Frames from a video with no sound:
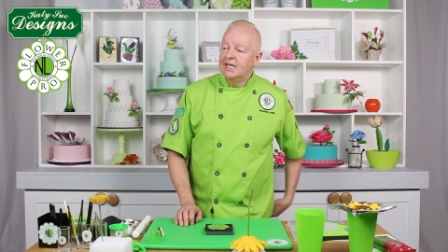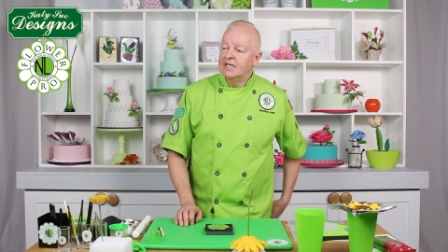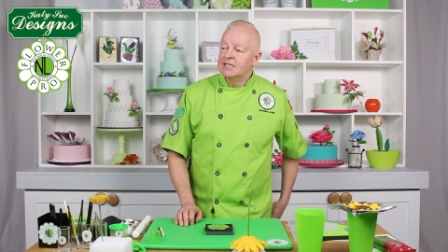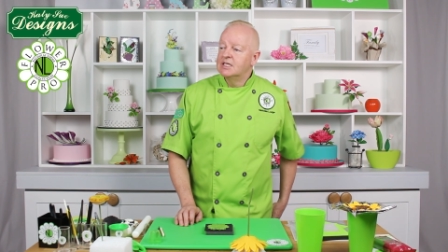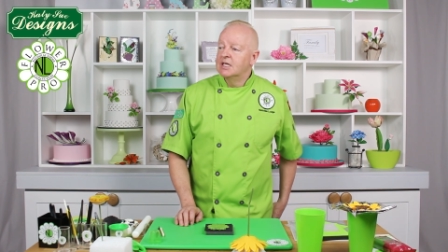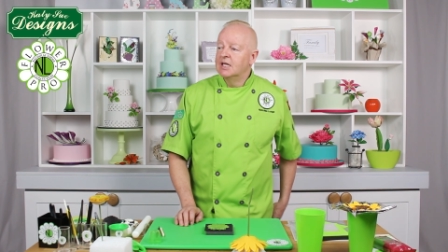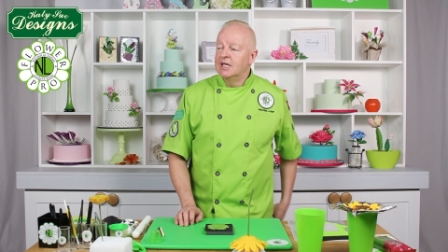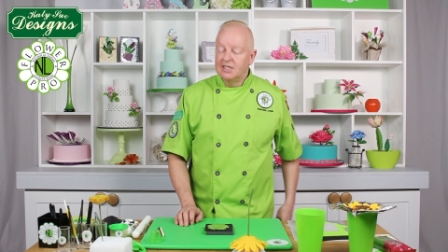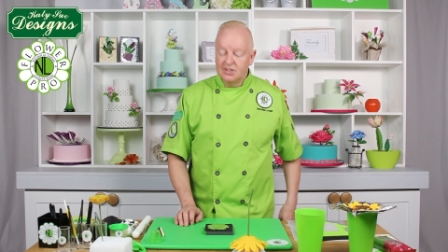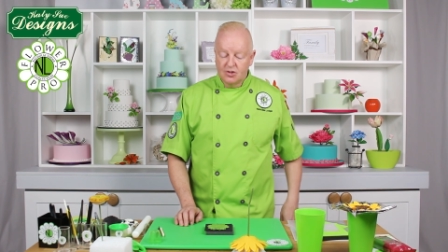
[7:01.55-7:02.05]

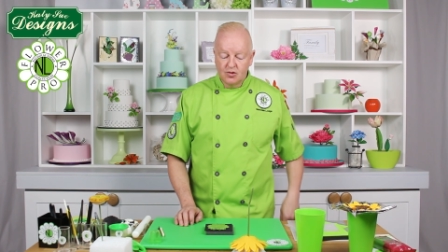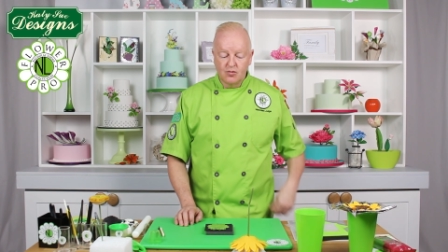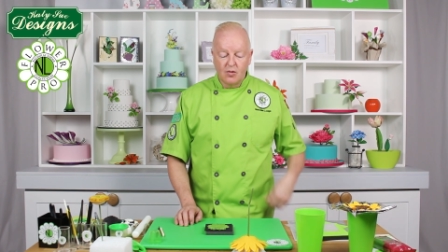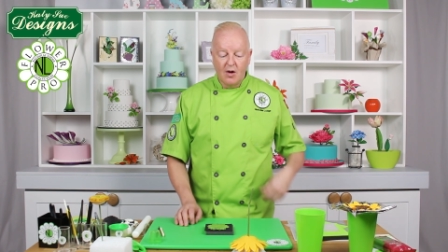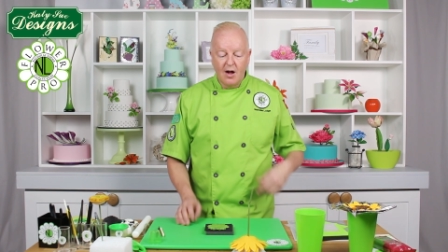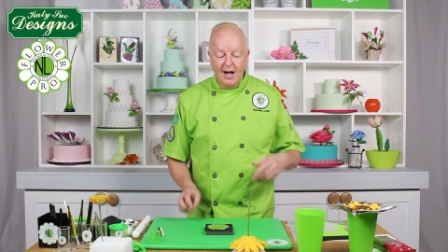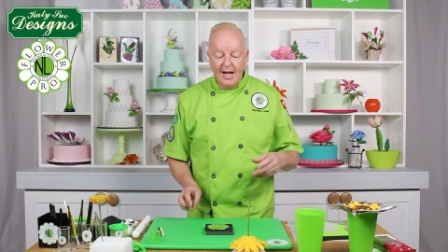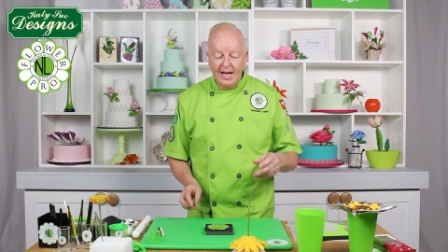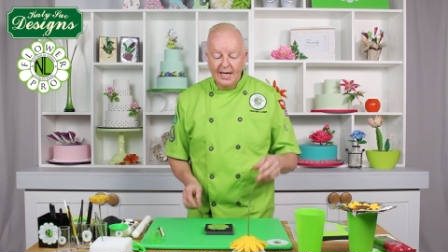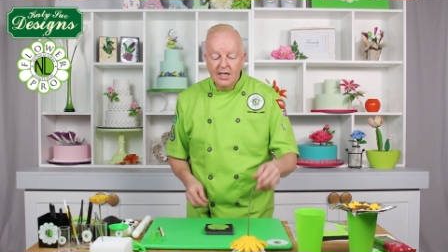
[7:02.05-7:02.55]
until it's
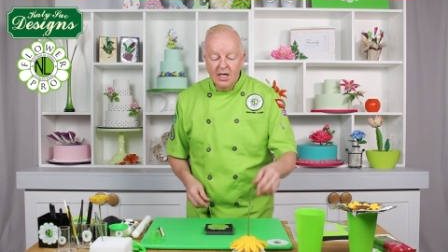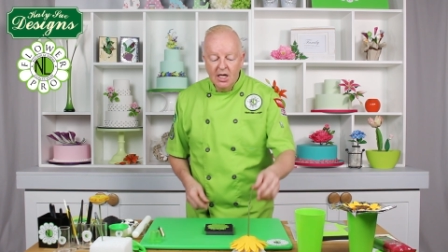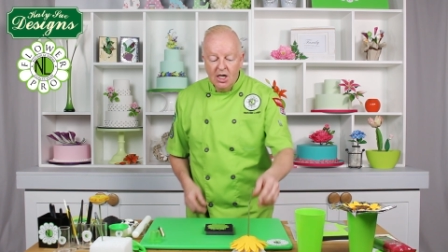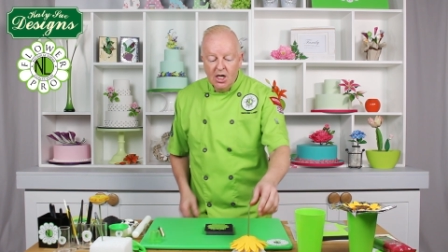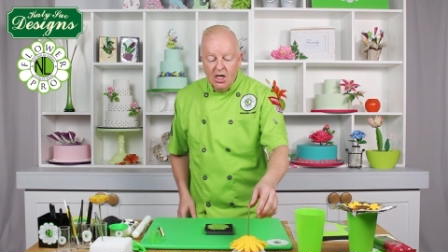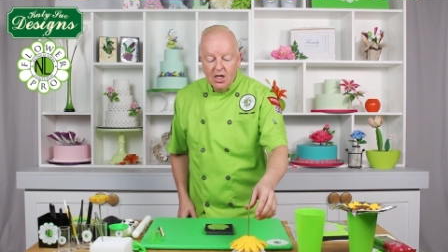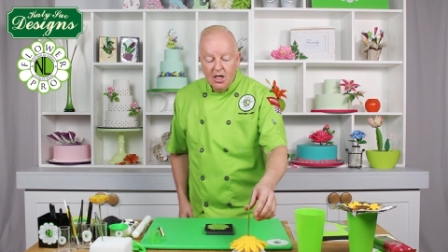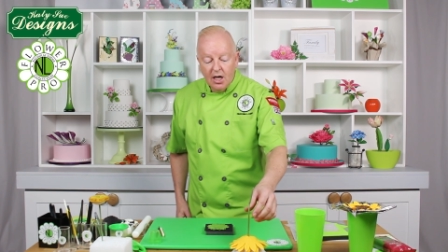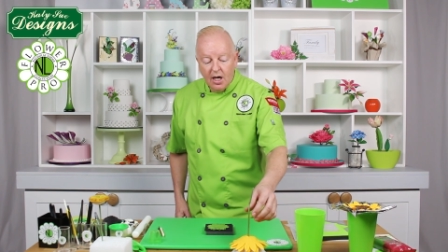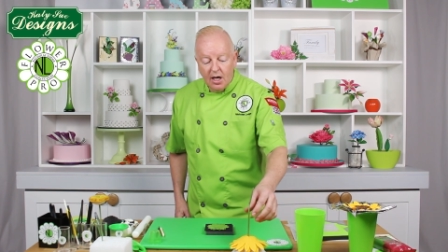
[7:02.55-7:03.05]
dry.
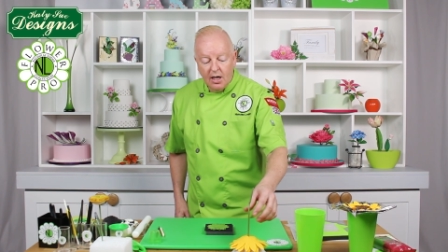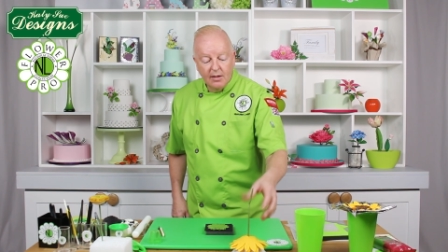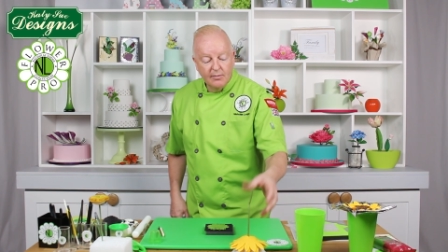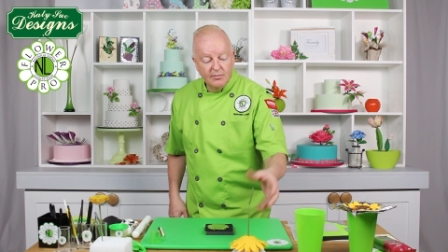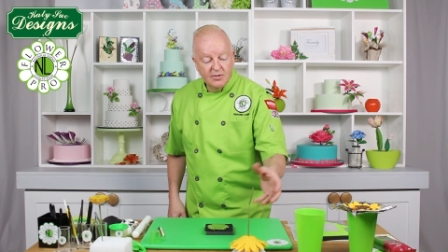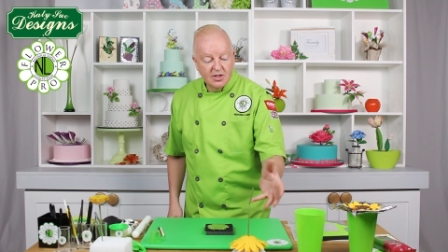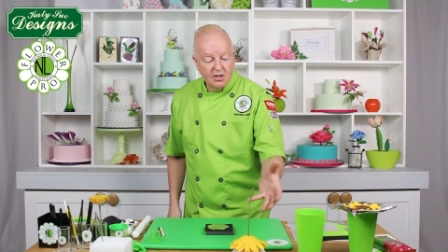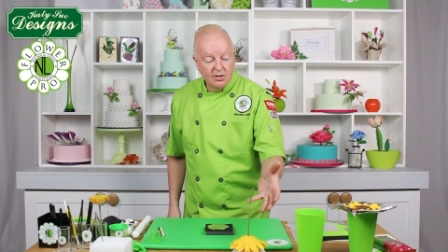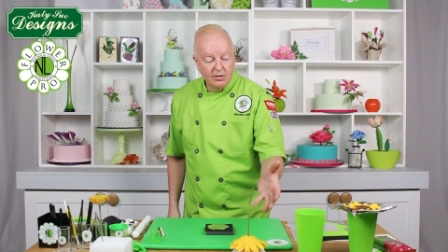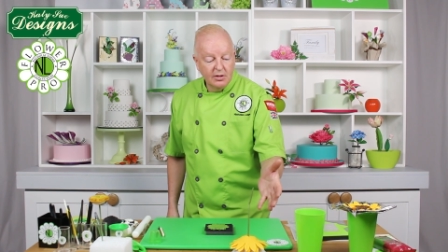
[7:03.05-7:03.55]

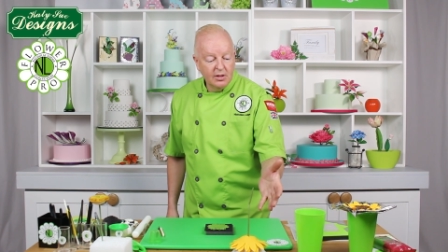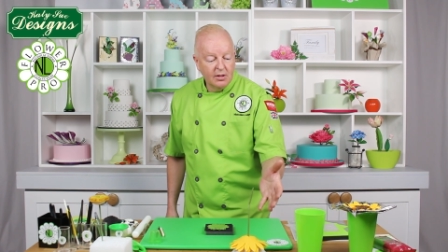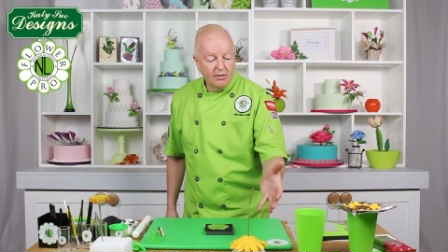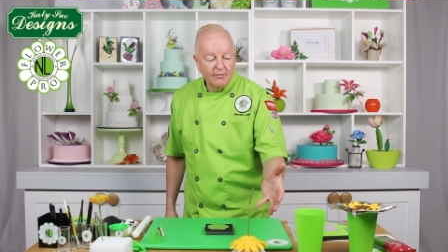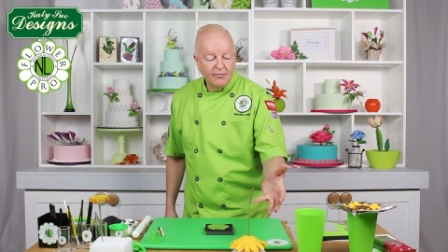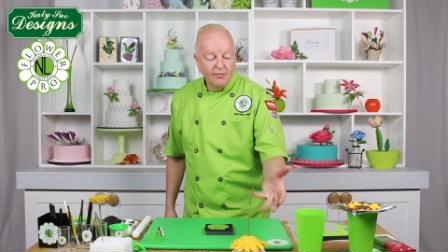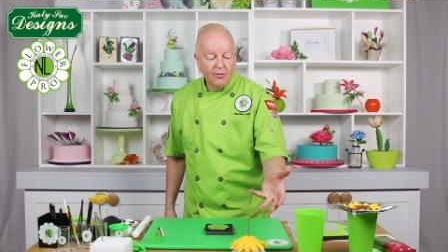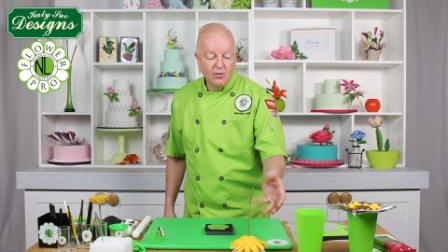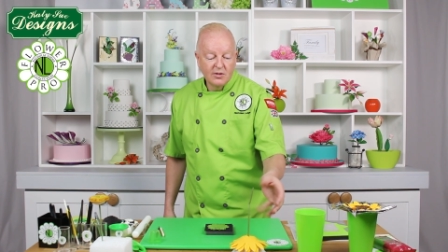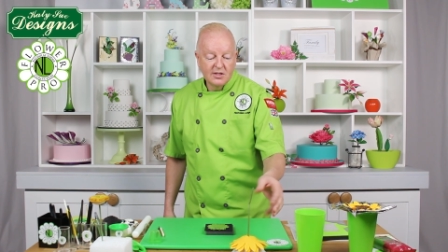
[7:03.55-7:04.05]
So, you
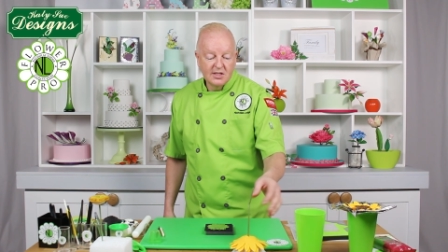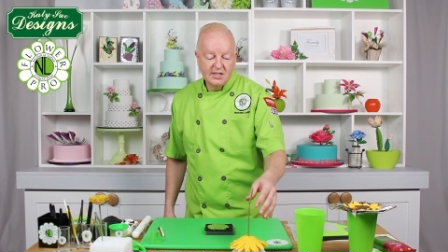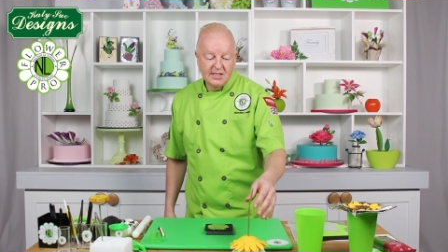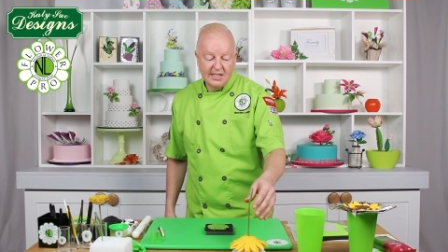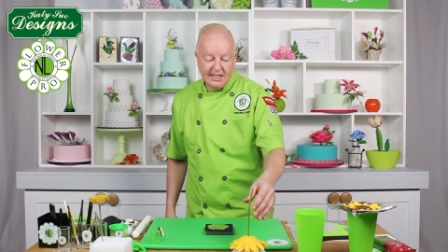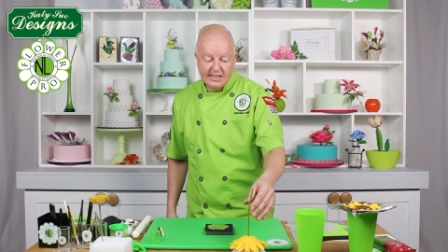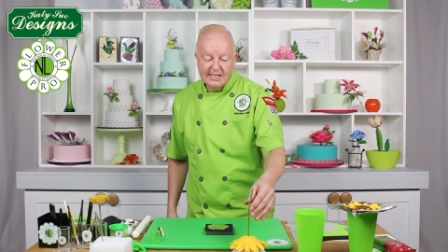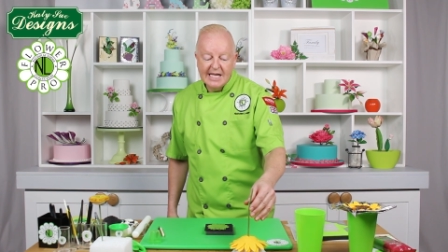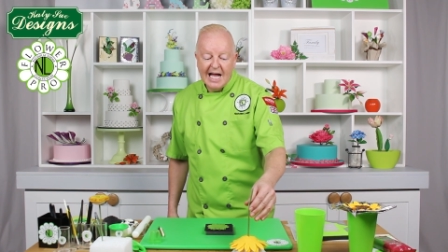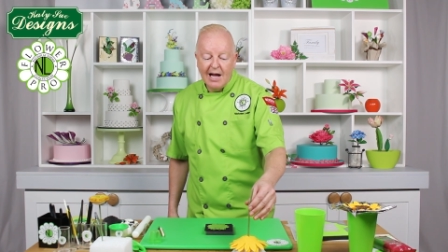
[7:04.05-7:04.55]
know, 4 to
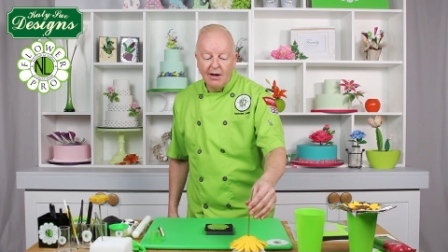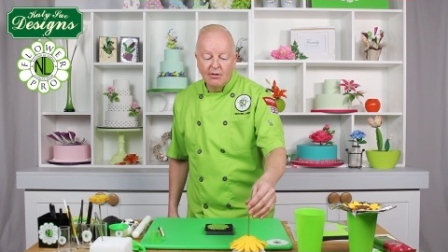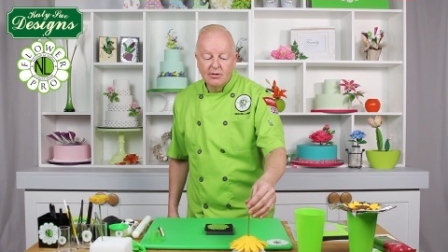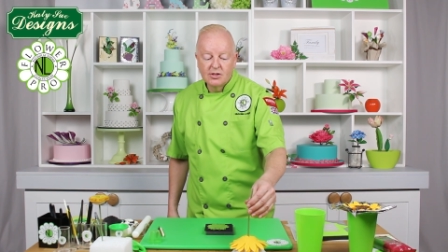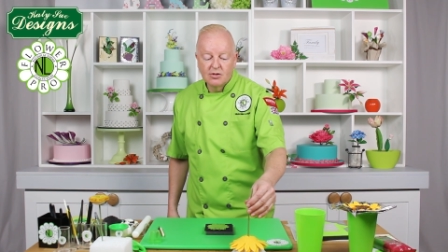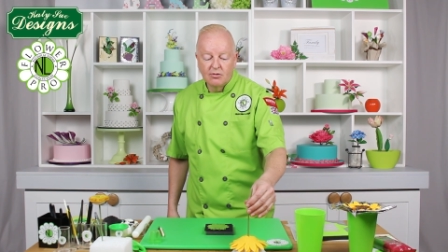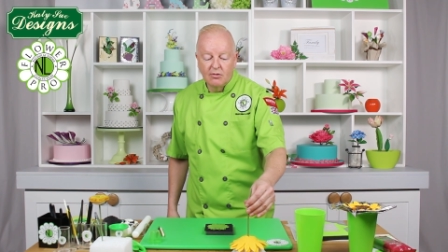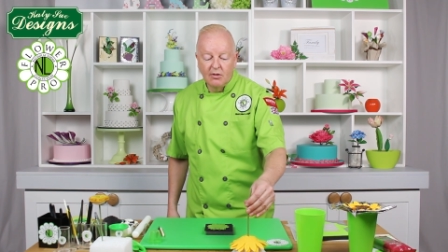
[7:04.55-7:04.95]
6 hours